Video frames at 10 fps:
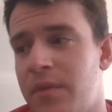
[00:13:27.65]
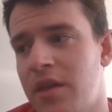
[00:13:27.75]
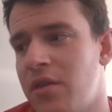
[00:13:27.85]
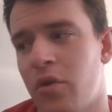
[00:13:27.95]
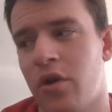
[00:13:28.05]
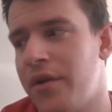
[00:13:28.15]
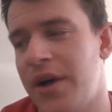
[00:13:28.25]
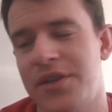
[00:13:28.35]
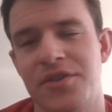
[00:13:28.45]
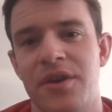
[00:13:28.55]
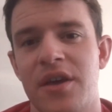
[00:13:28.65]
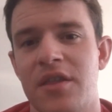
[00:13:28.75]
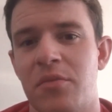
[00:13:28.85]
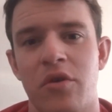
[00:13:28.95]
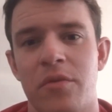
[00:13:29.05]
Yeah, the more clients you get,
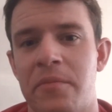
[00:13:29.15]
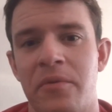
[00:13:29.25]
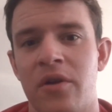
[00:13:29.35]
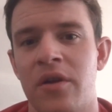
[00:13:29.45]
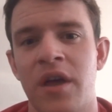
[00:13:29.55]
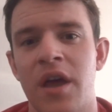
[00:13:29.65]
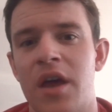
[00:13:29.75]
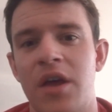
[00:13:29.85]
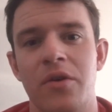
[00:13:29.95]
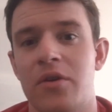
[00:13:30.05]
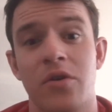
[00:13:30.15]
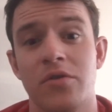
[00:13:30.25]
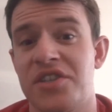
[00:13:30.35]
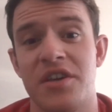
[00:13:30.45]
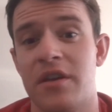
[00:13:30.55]
the more people you'll you'll
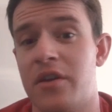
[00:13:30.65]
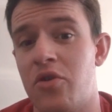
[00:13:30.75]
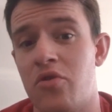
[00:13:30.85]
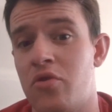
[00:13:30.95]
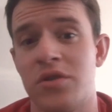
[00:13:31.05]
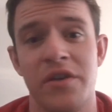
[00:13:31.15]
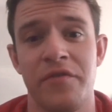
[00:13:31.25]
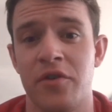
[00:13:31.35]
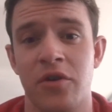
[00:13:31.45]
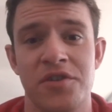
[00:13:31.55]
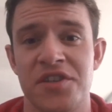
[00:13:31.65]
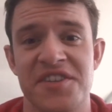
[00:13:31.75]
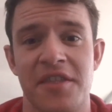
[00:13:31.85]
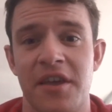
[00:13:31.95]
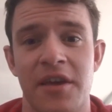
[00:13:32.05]
see new difficulties
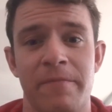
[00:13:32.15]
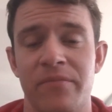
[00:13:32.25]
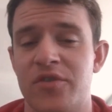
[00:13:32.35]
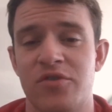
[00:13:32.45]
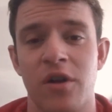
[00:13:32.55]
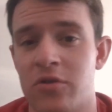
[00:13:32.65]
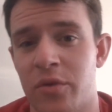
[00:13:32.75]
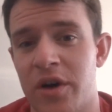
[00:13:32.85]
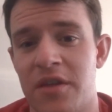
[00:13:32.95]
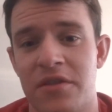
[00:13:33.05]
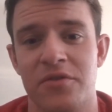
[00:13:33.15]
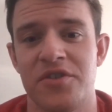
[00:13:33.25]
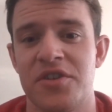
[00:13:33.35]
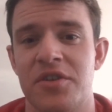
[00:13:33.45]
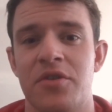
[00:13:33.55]
that they struggle with. You'll
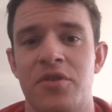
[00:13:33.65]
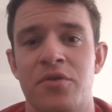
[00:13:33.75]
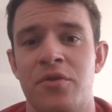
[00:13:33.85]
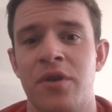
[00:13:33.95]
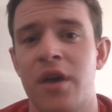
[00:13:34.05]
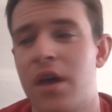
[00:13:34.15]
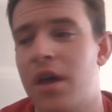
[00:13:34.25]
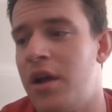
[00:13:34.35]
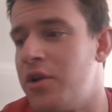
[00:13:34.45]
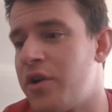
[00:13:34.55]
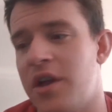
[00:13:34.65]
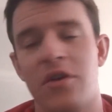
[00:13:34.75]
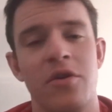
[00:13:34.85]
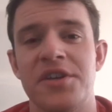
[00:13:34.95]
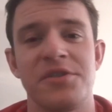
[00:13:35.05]
see new, you'll get
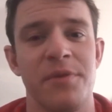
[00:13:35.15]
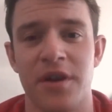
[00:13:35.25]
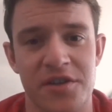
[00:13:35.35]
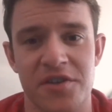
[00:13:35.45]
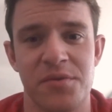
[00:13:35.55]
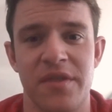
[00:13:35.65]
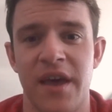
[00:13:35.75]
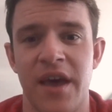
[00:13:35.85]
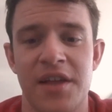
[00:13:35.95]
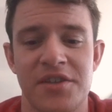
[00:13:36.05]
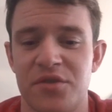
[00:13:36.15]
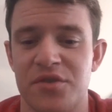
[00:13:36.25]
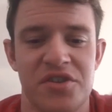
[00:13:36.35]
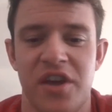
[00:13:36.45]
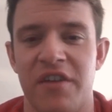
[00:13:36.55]
new experiences with that. So
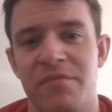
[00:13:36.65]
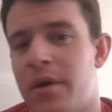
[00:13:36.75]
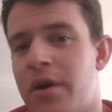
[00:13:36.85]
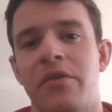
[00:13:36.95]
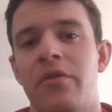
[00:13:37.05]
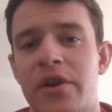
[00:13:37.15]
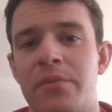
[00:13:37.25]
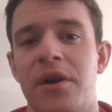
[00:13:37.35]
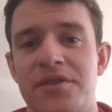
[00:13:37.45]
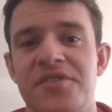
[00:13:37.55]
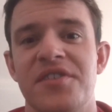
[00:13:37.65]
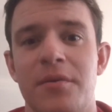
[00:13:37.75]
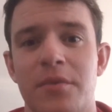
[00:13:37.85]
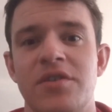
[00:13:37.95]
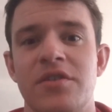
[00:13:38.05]
it's just kind of part of the learning process
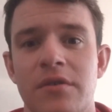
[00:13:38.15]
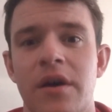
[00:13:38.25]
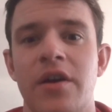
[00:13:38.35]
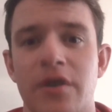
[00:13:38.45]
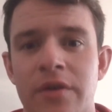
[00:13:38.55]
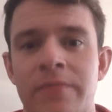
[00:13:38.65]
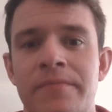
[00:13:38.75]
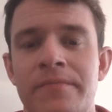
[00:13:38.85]
that way too. I agree.